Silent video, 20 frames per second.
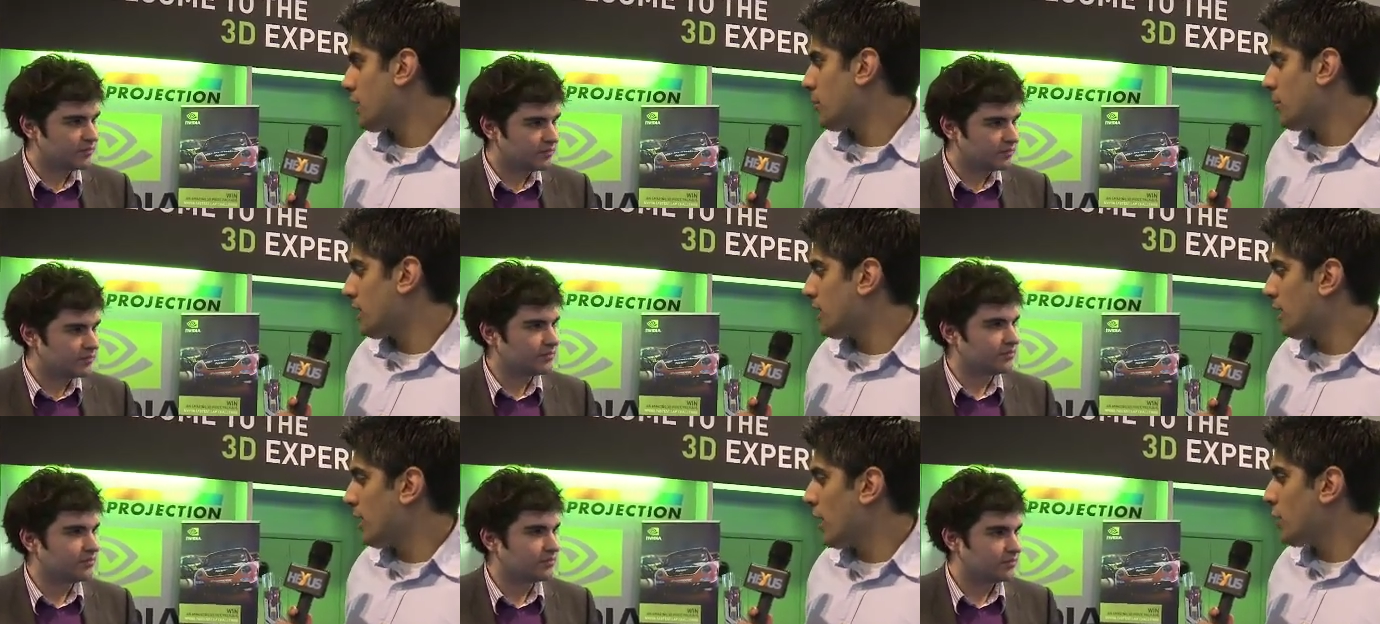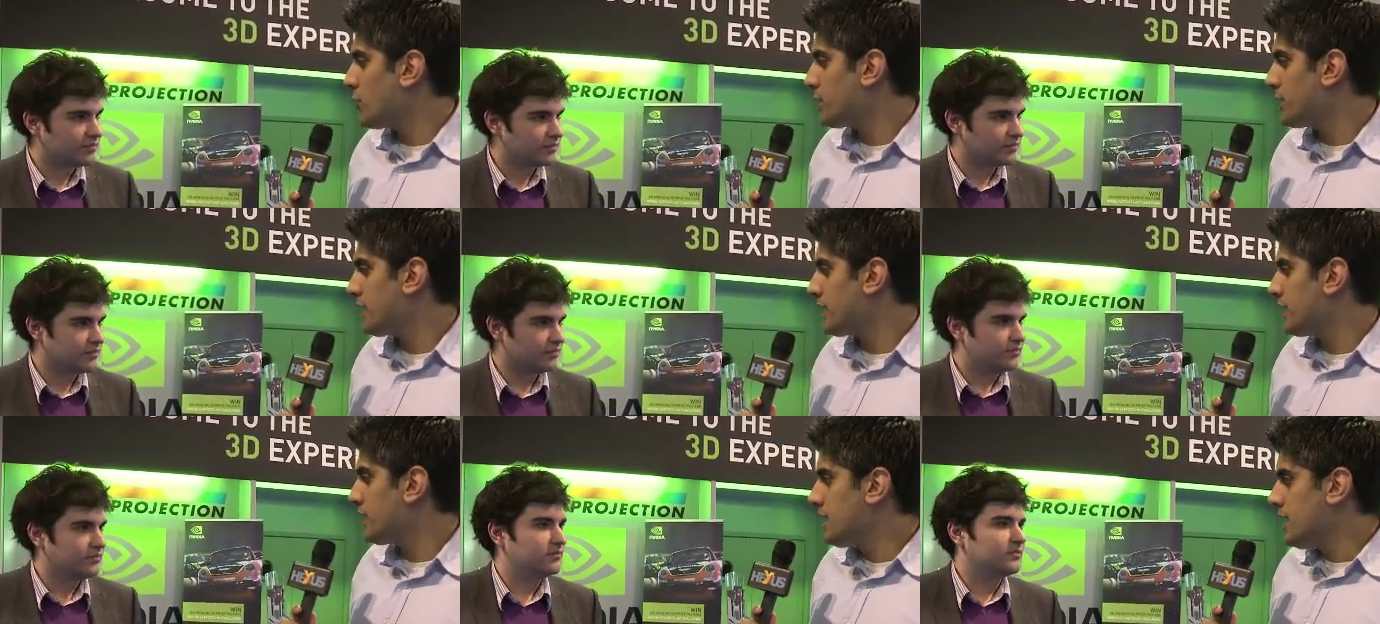Speaker 1: There were
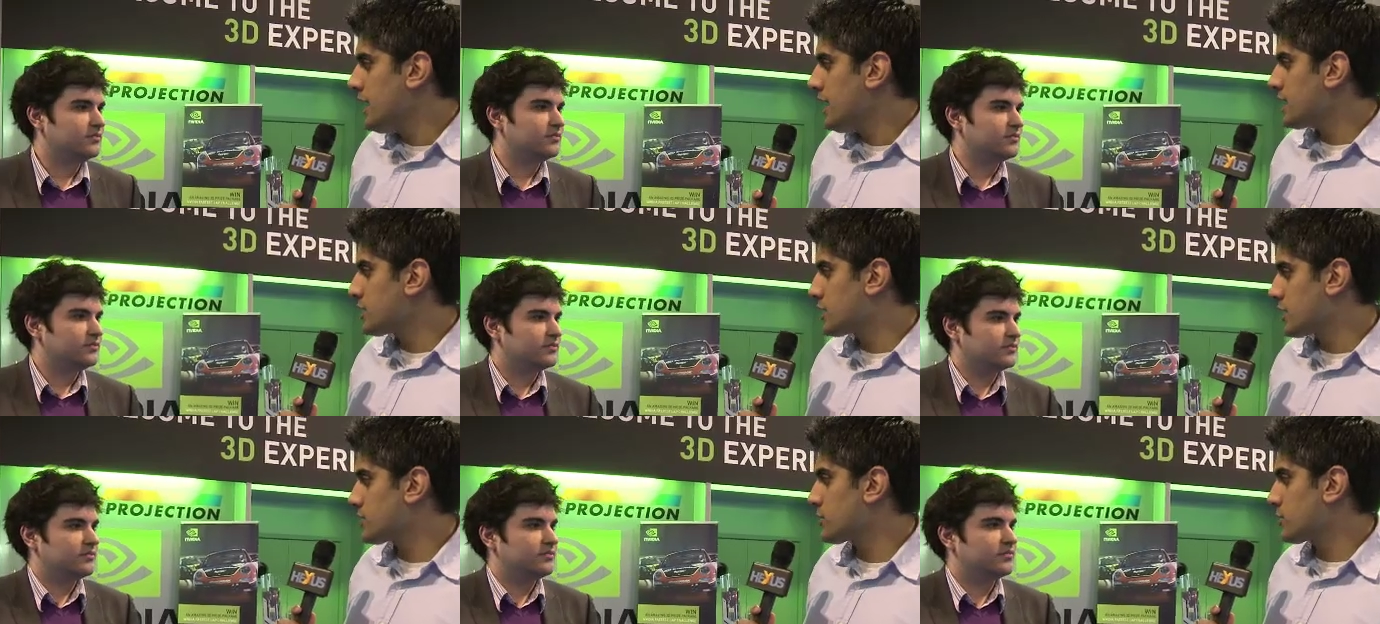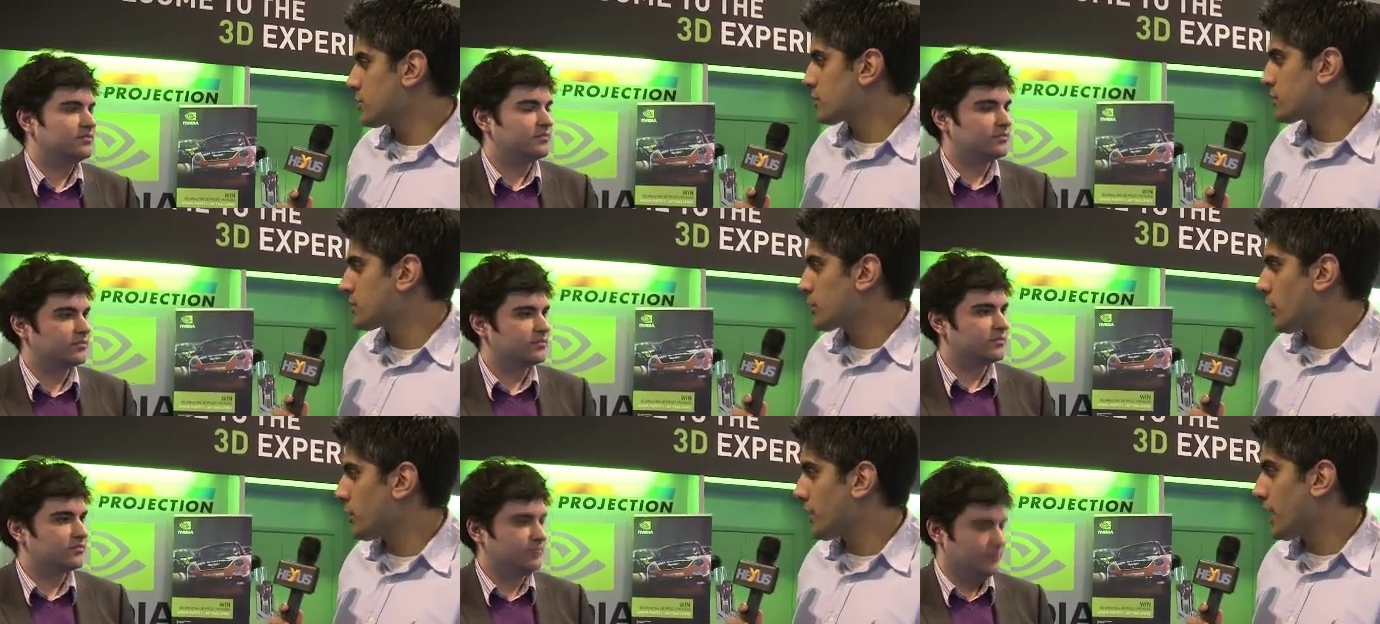only a dozen
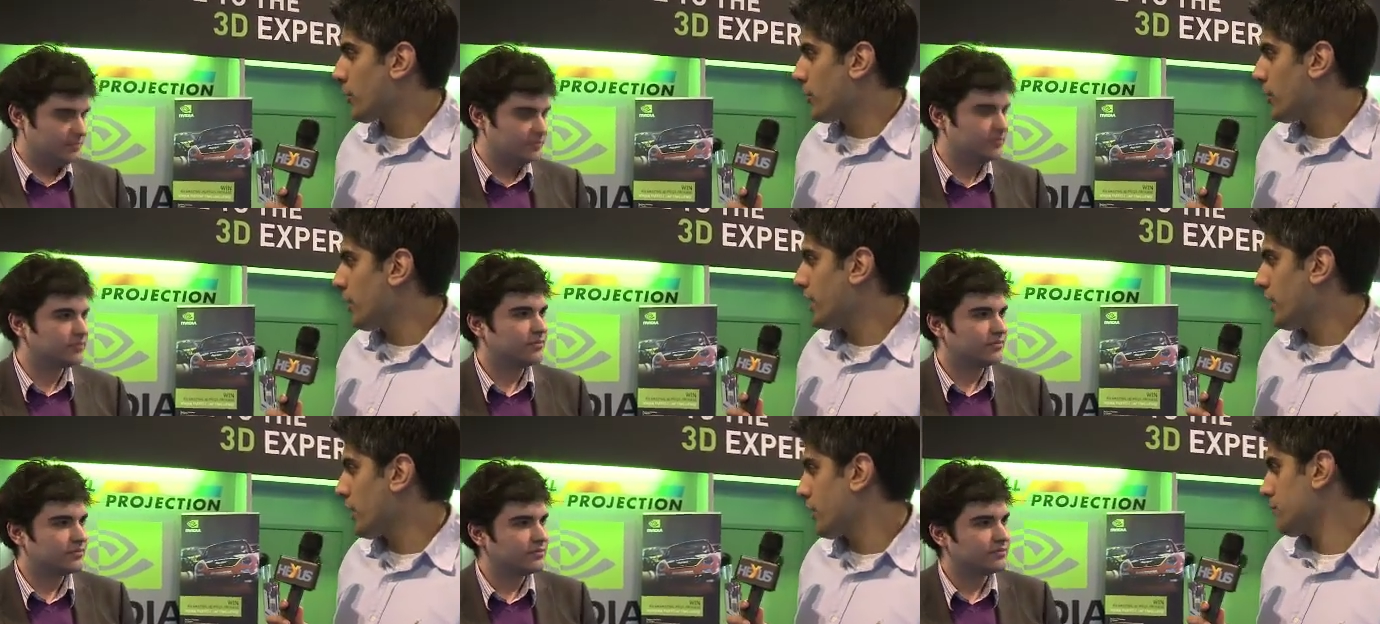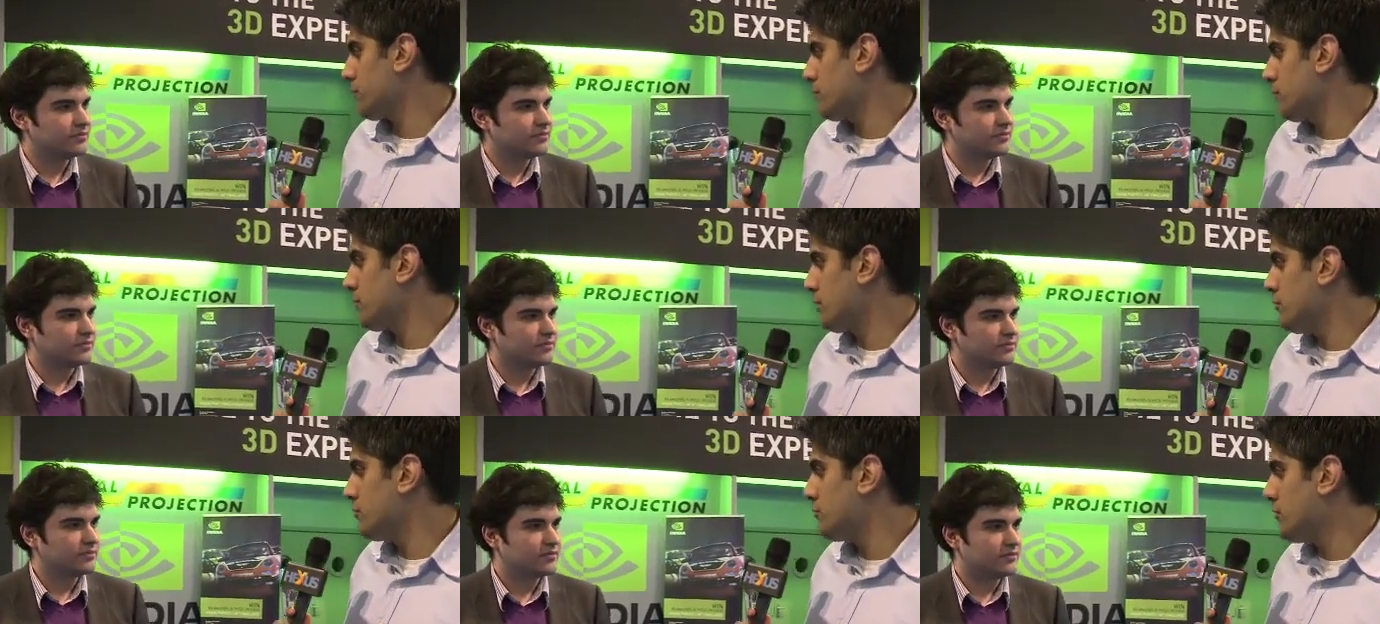or so that were
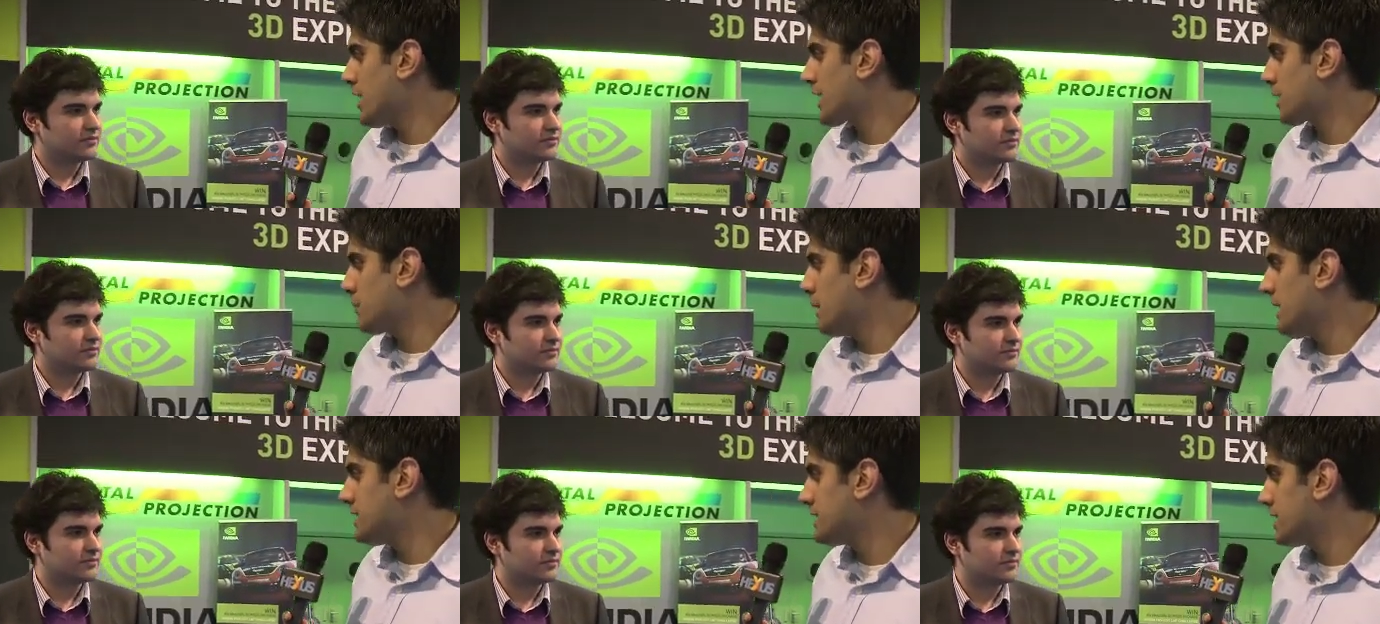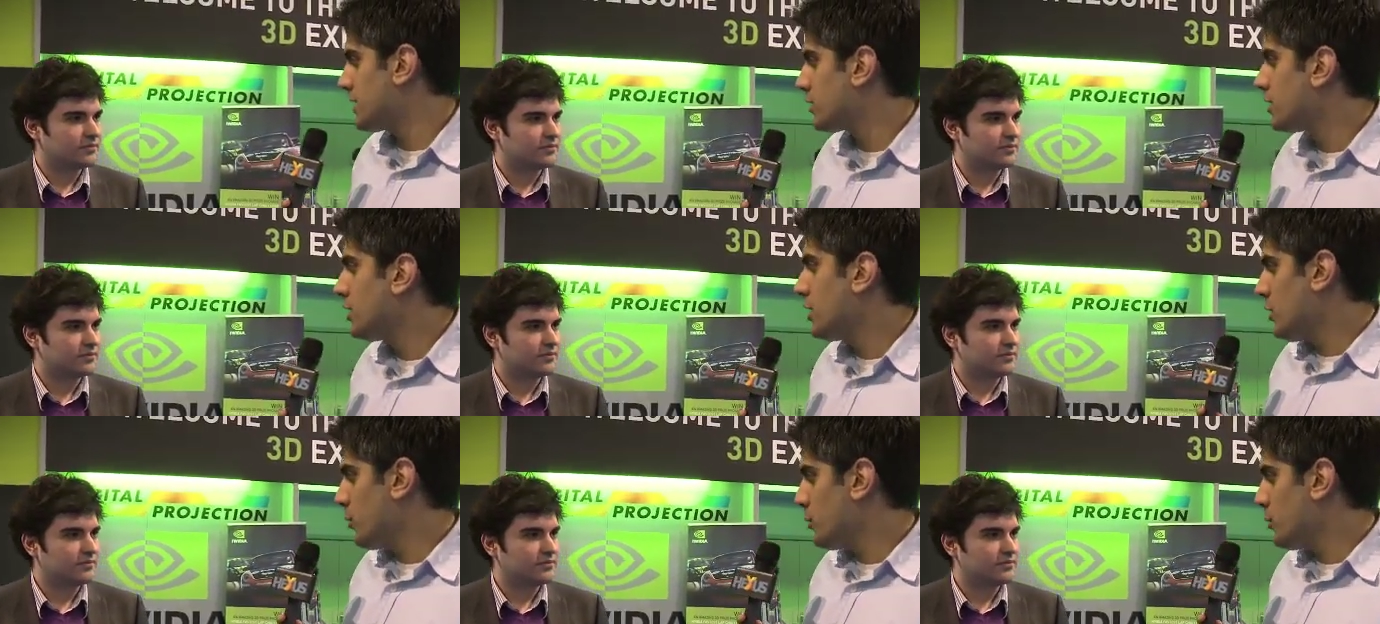recommended,